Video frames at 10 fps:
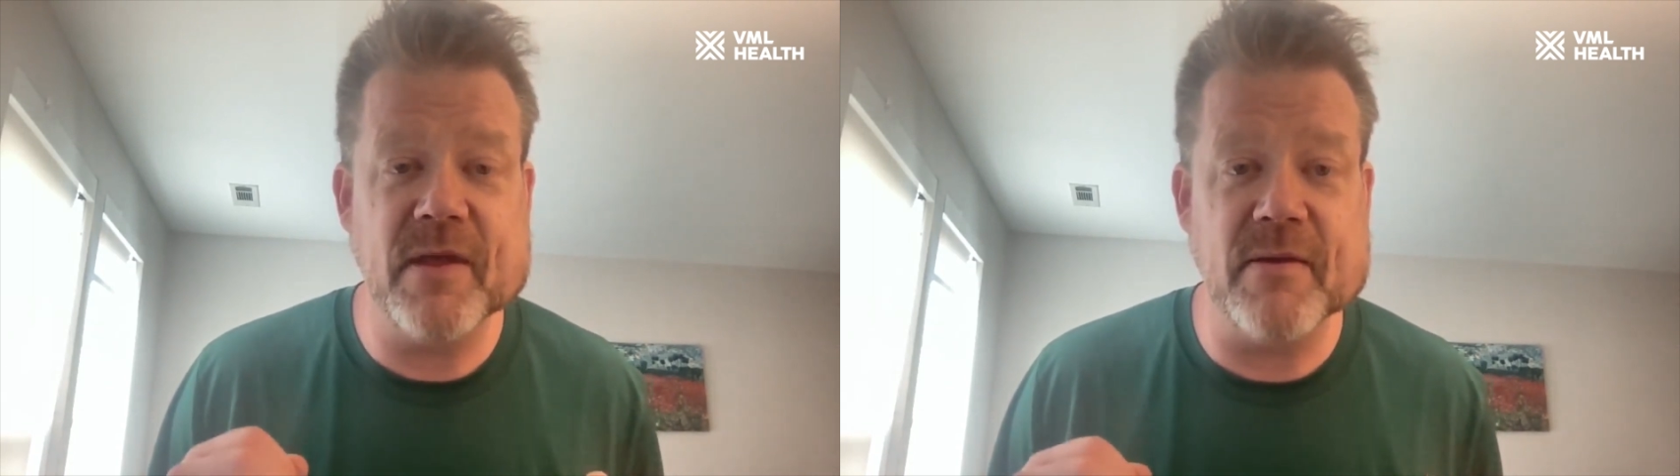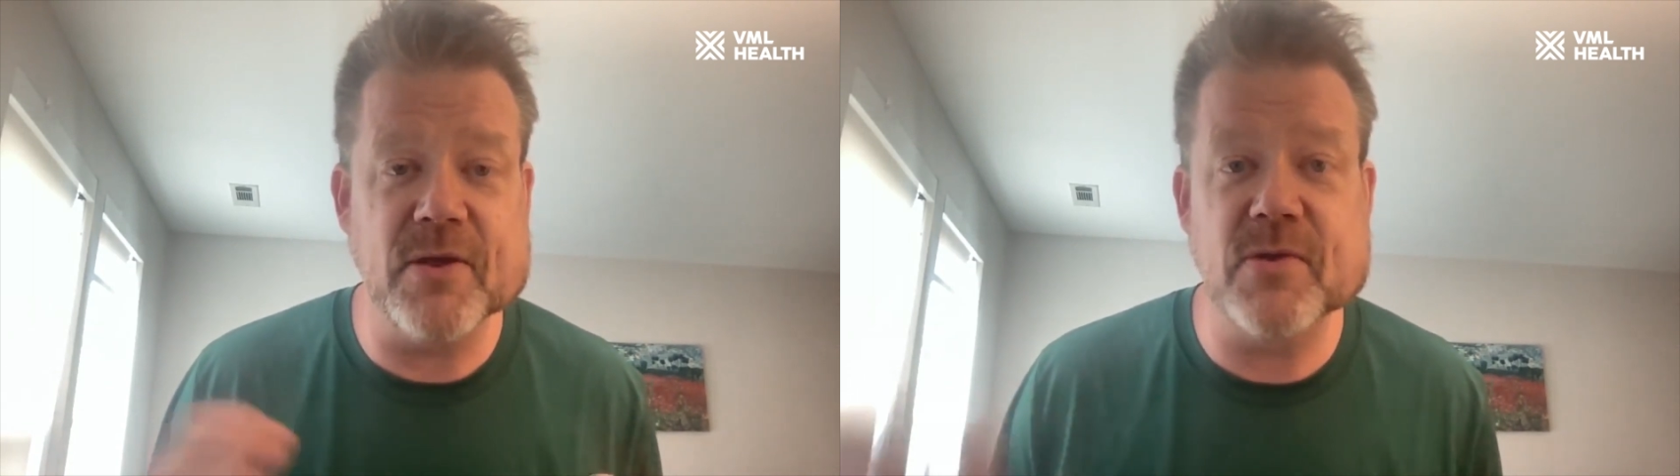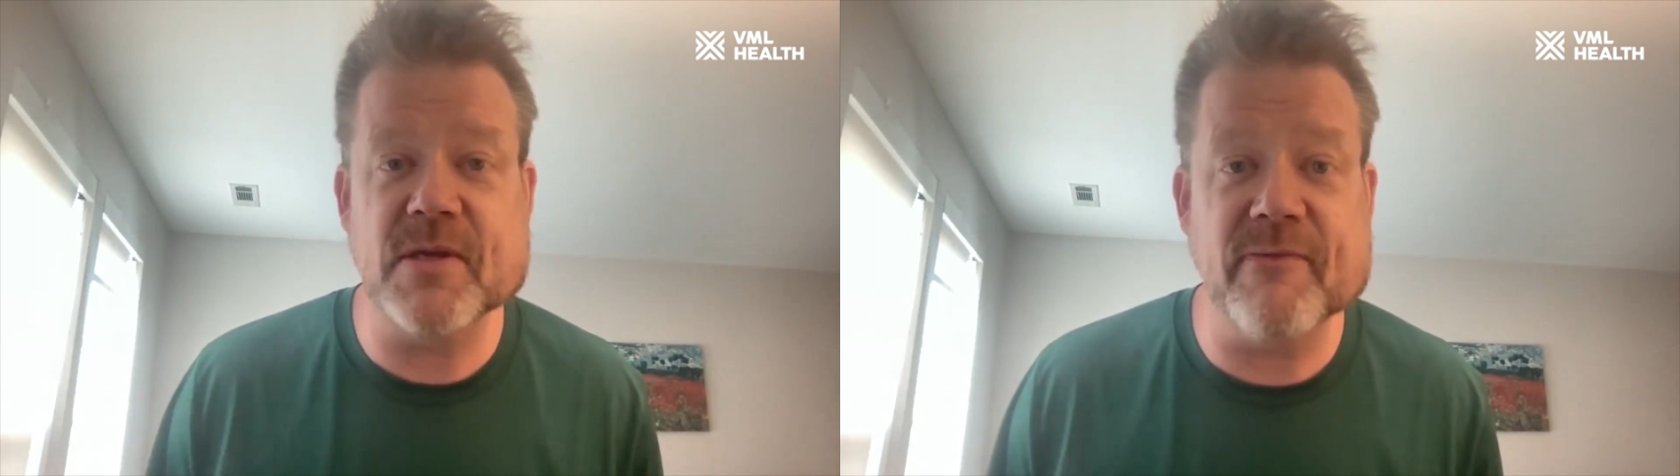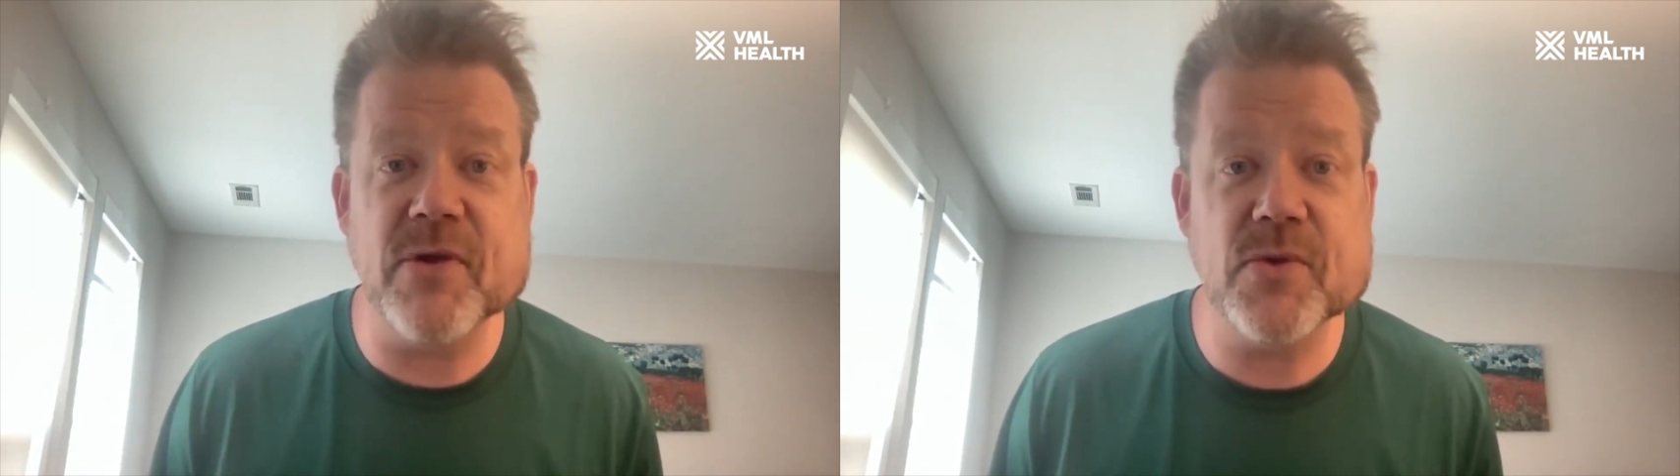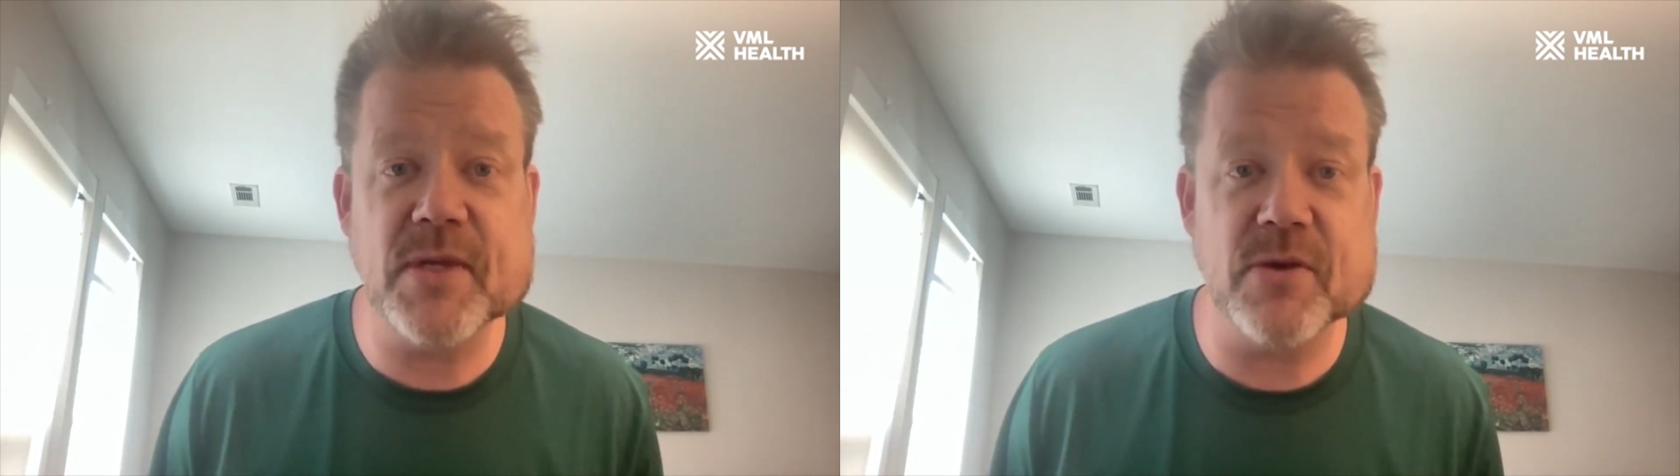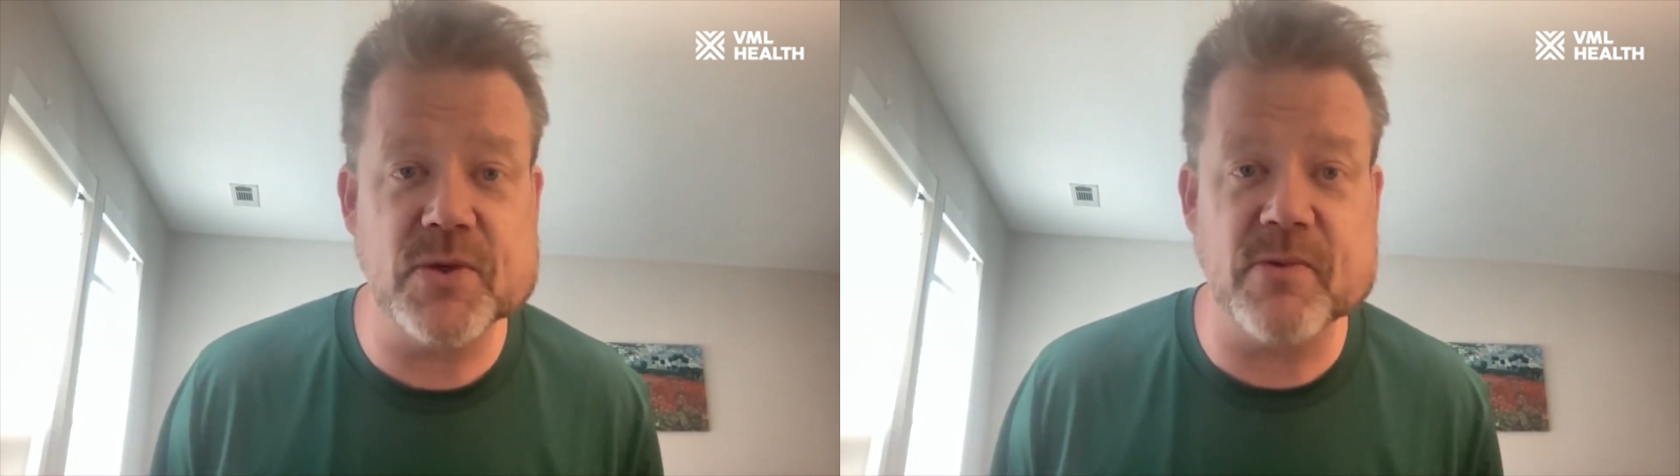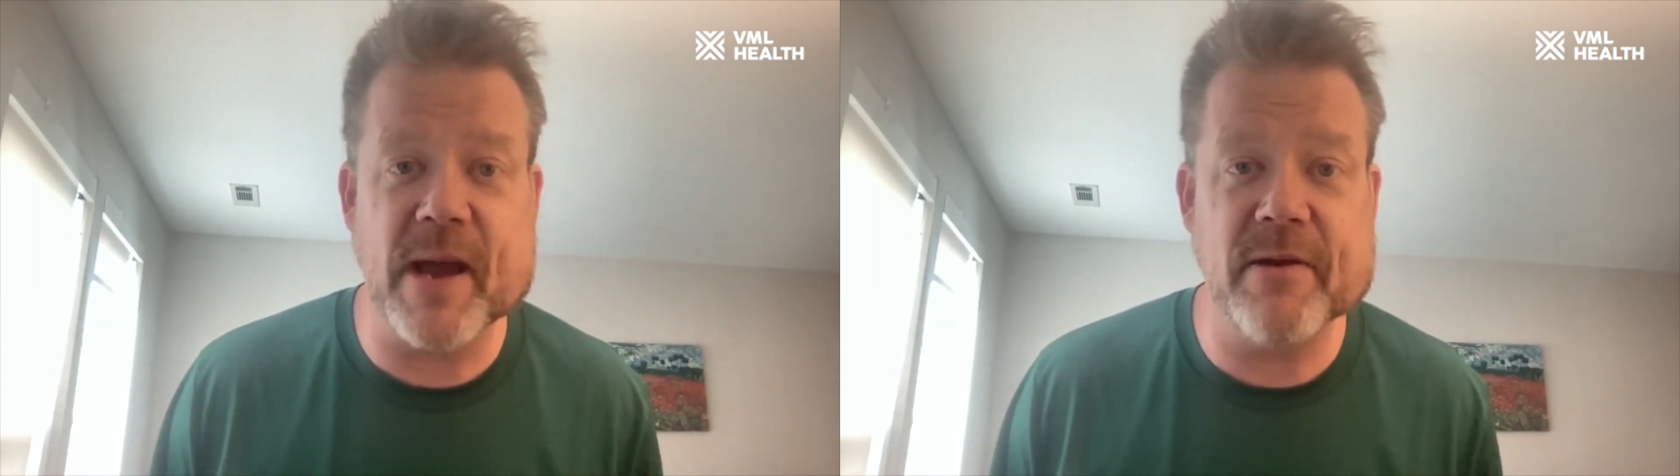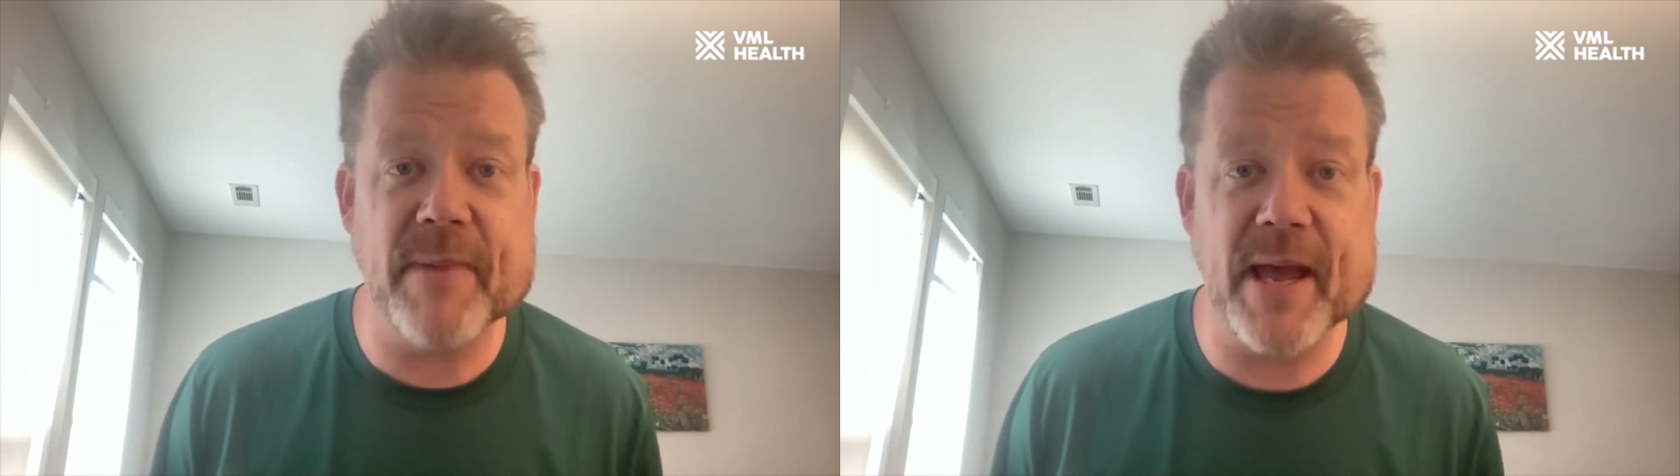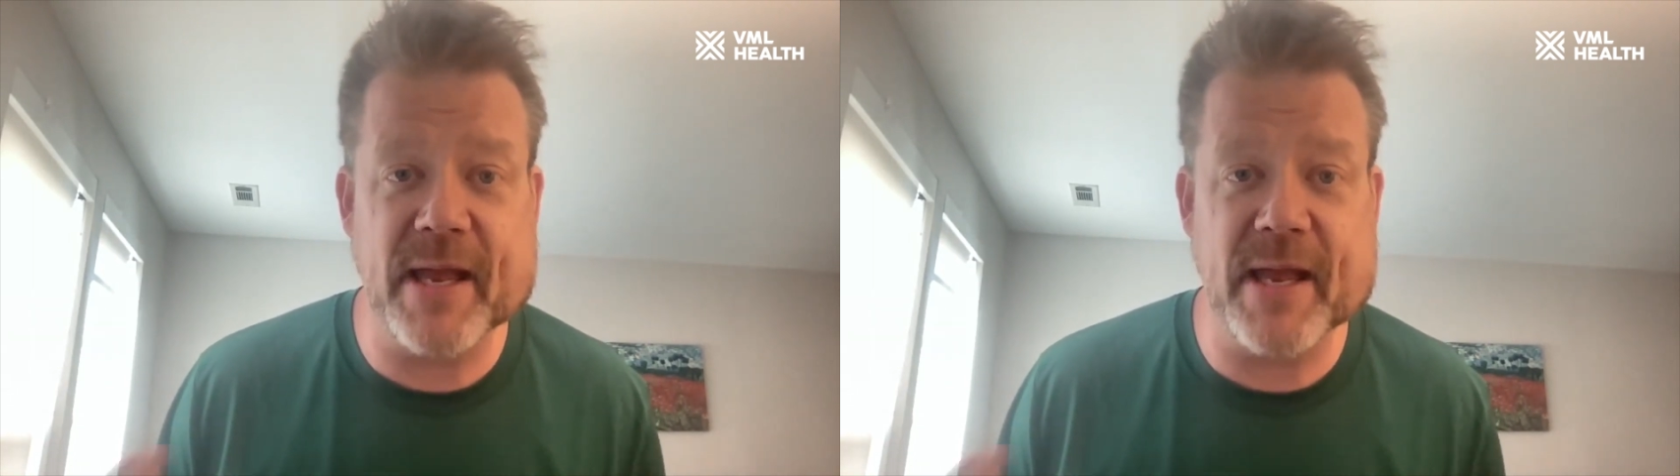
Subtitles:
news and views that are surrounded by it,